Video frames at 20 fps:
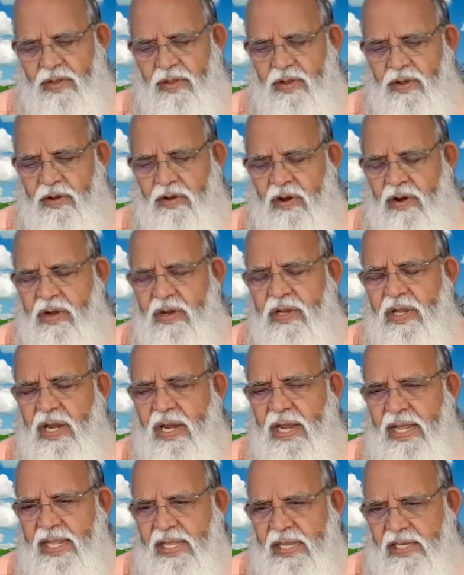God
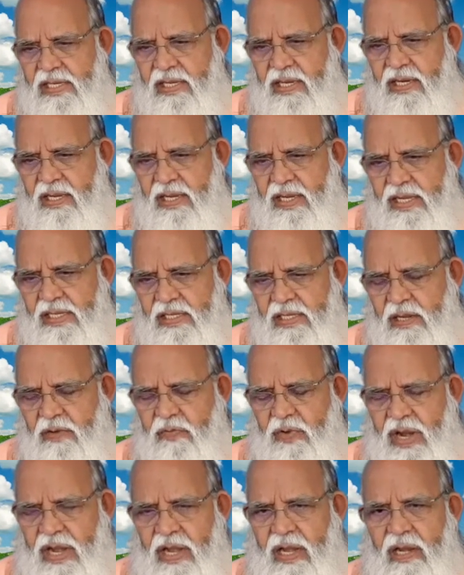realization is
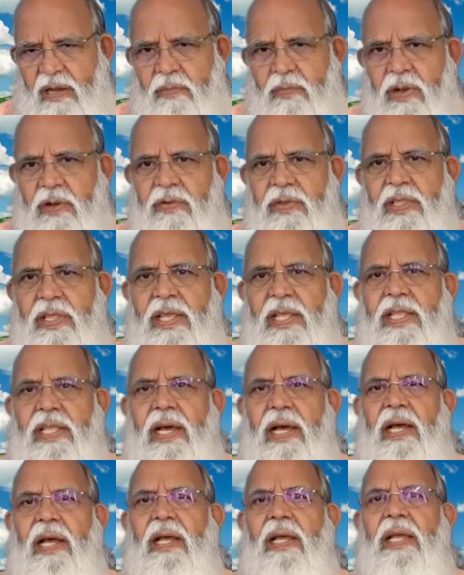defined in Bhagavad
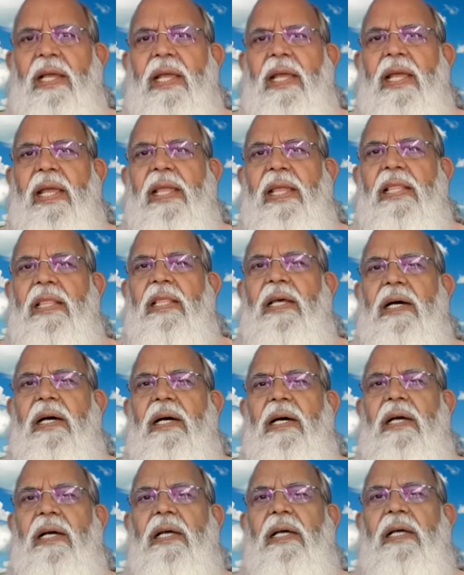Gita in the
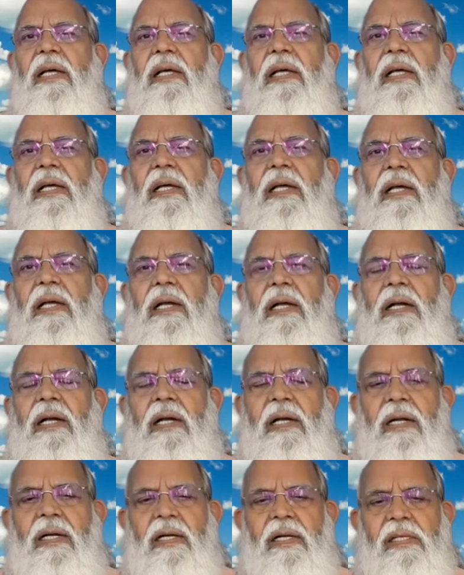
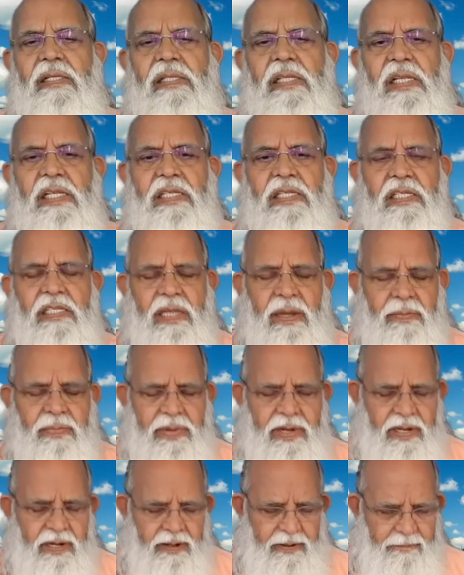uh, sixth
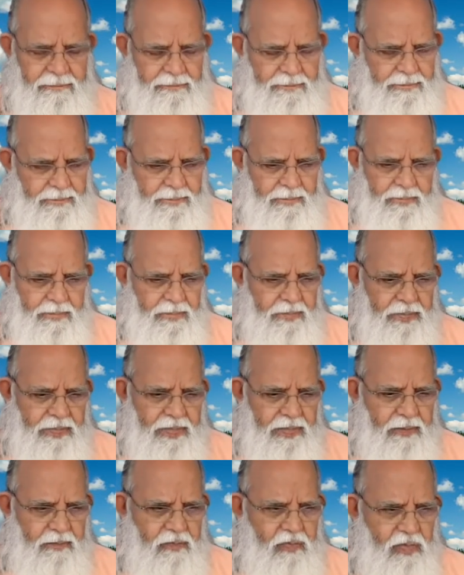chapter.
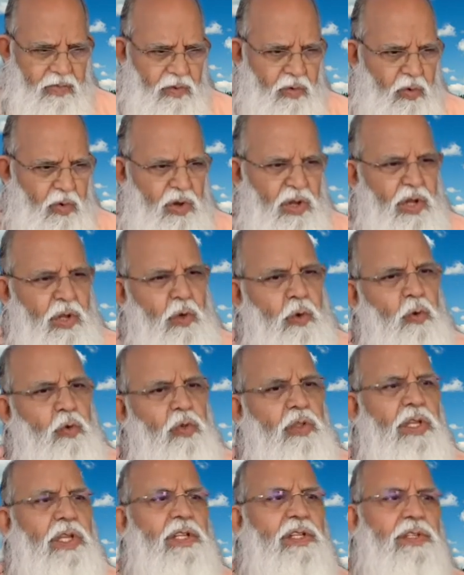Only two
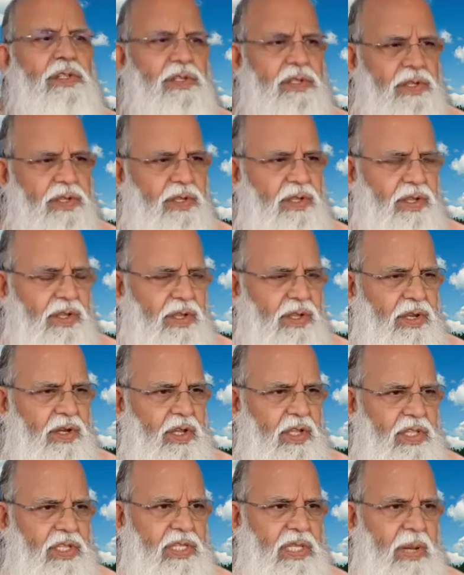things.
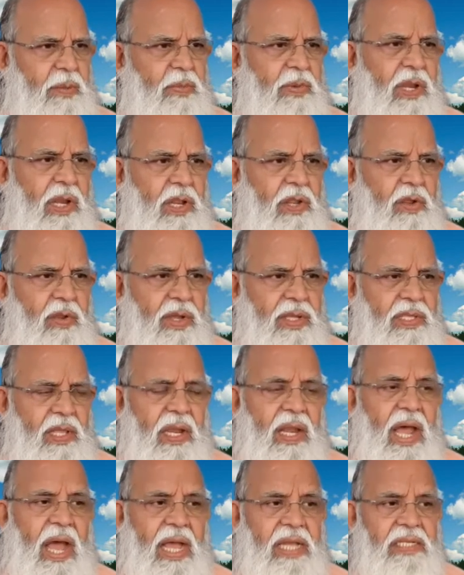And this I am telling you as the
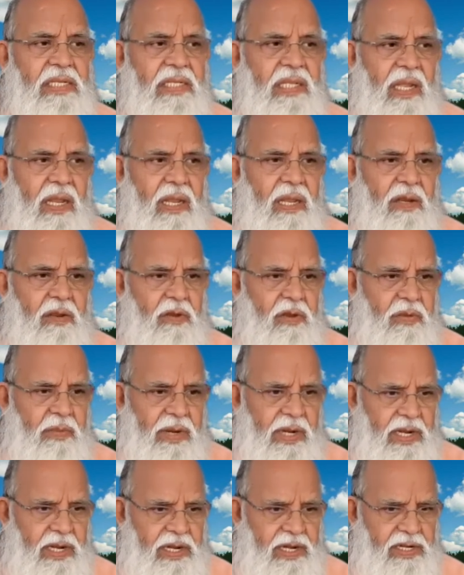last thing in your
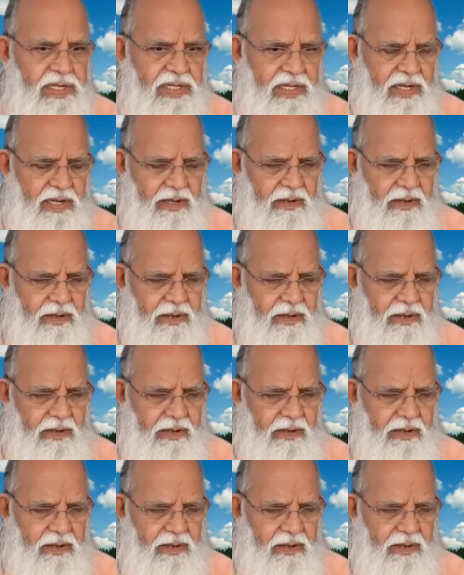meditation.